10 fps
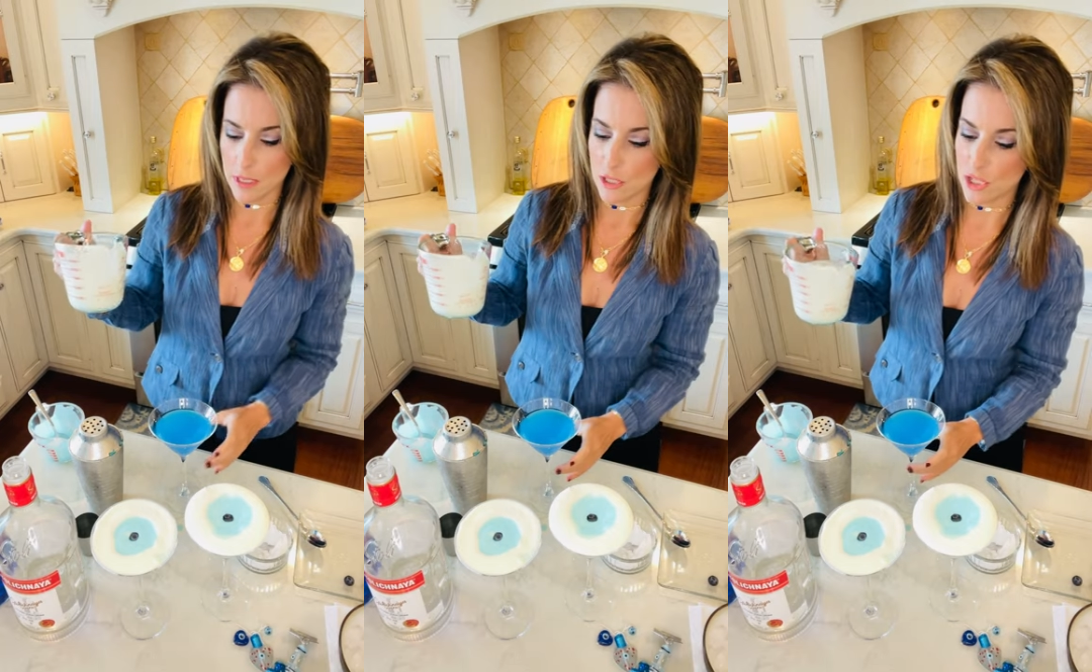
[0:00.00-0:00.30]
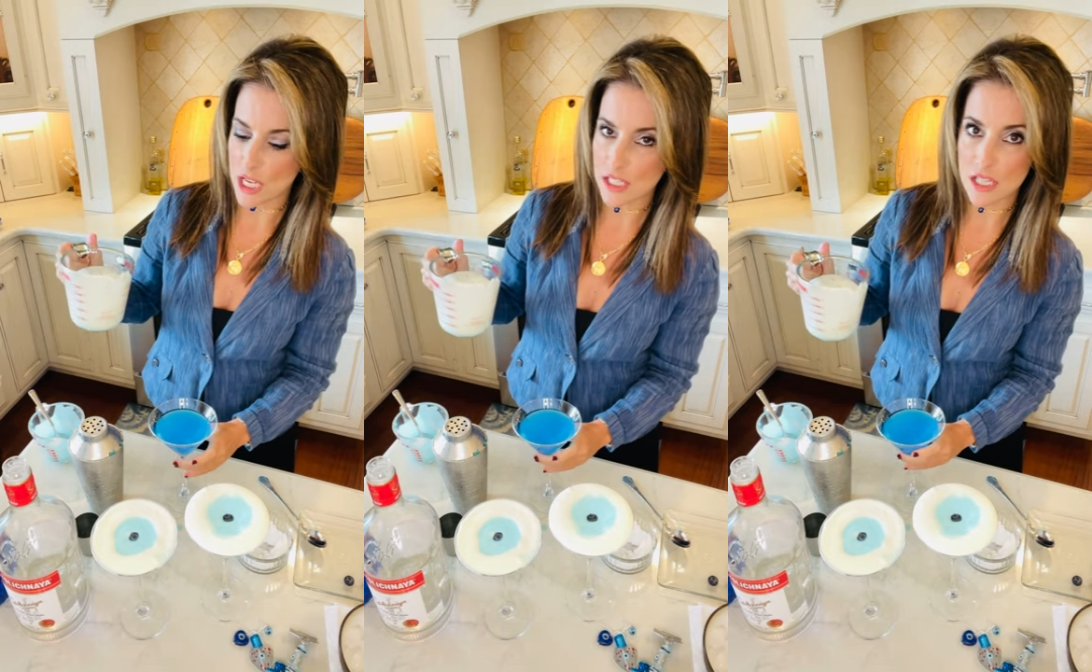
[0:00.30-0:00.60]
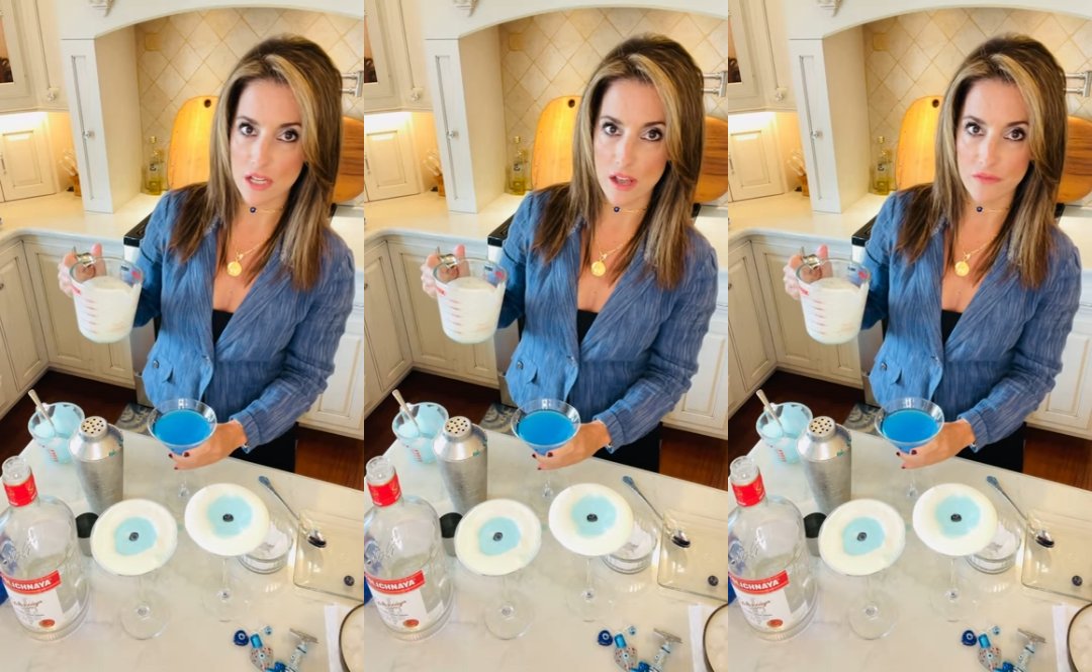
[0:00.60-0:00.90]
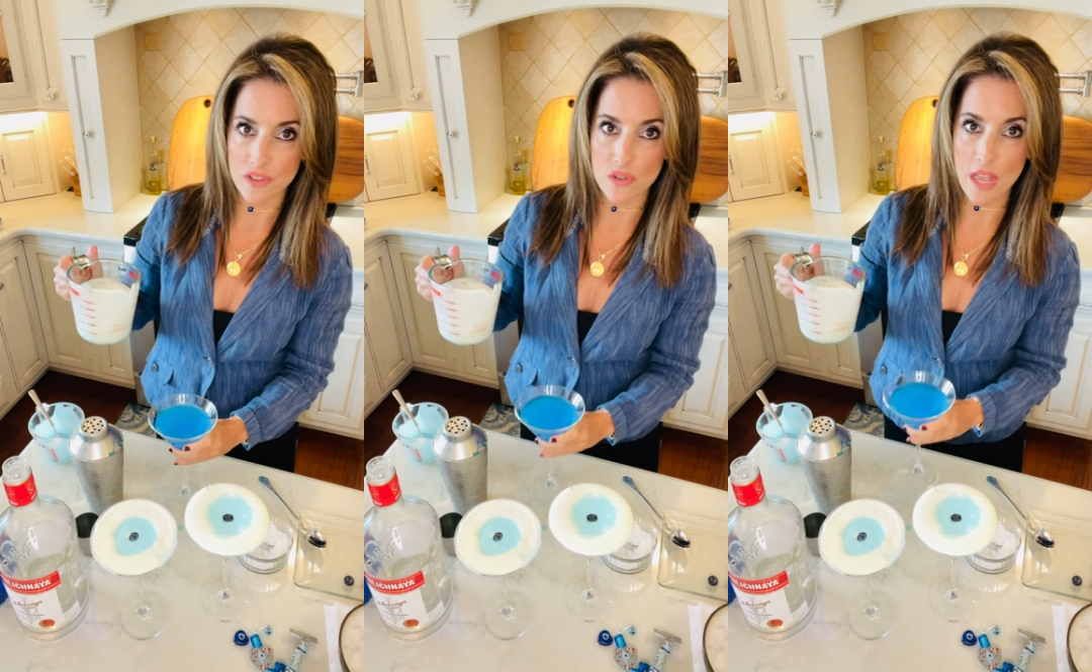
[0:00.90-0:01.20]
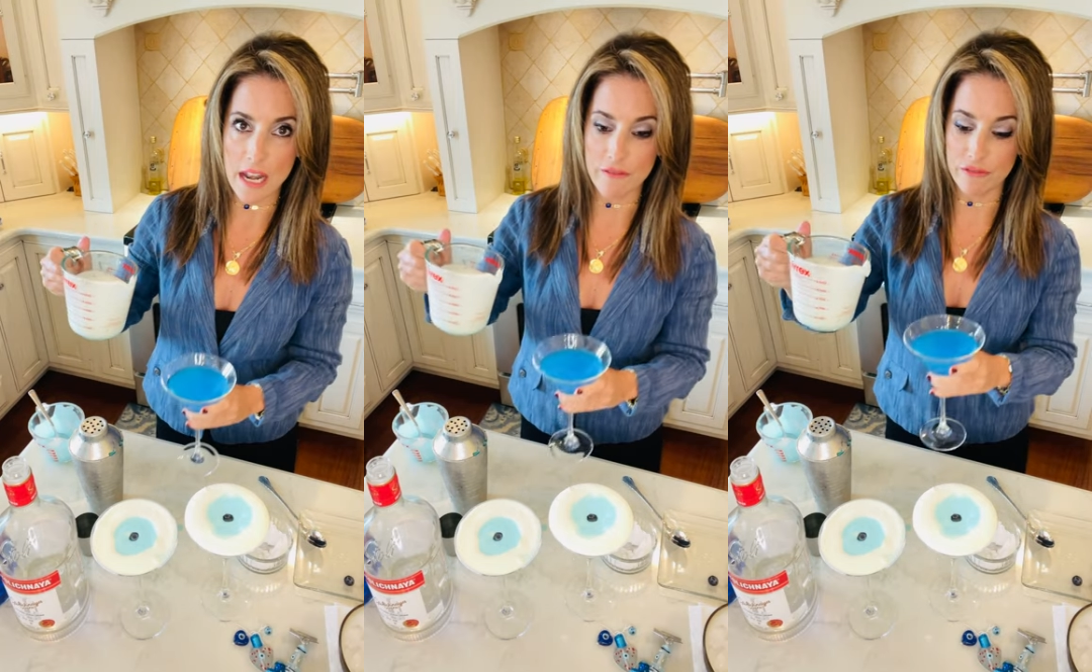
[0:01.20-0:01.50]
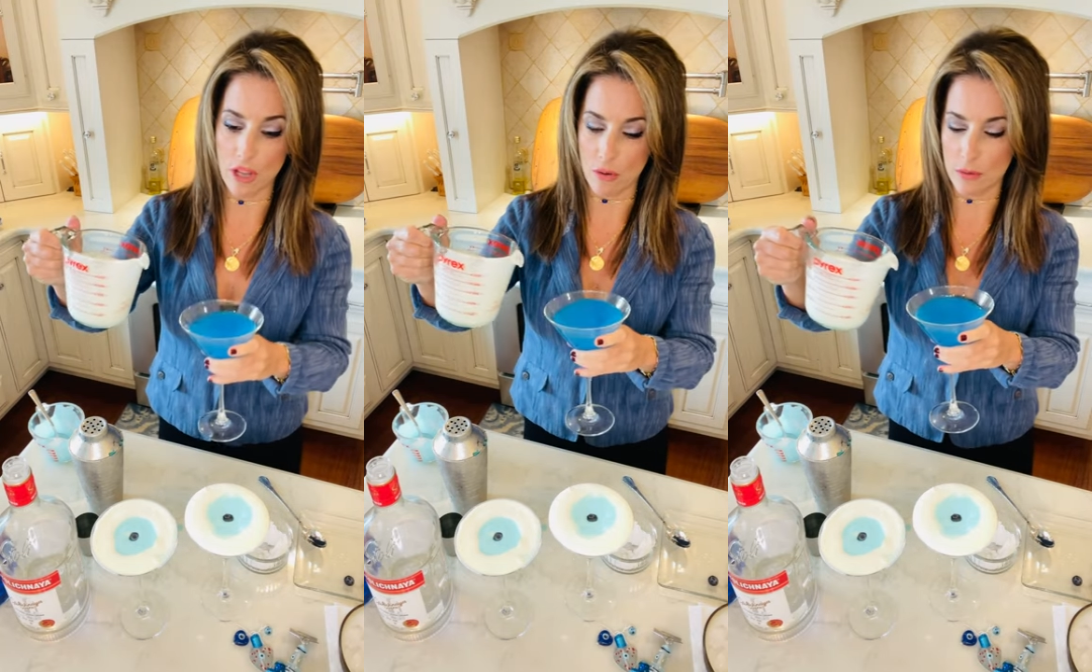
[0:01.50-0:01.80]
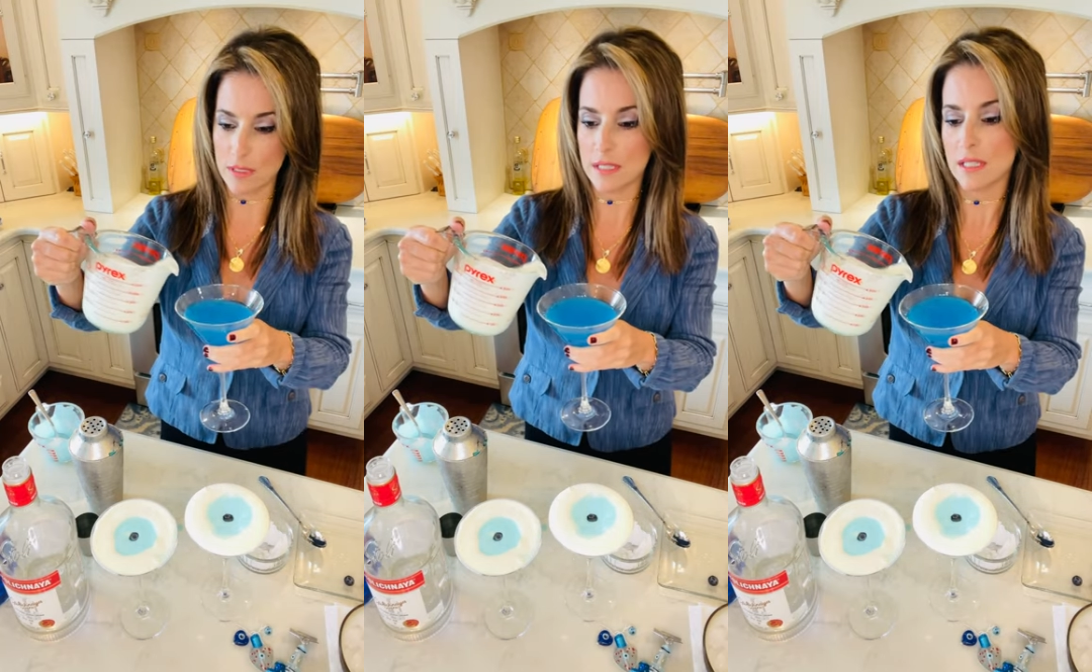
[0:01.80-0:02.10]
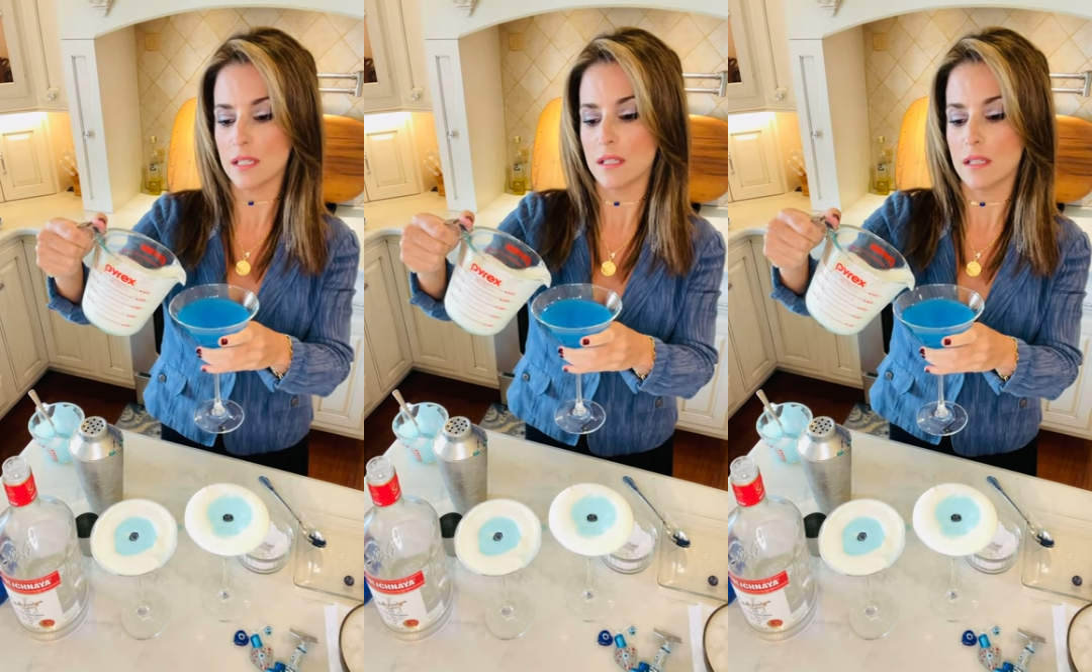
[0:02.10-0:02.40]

Just enough so that it floats.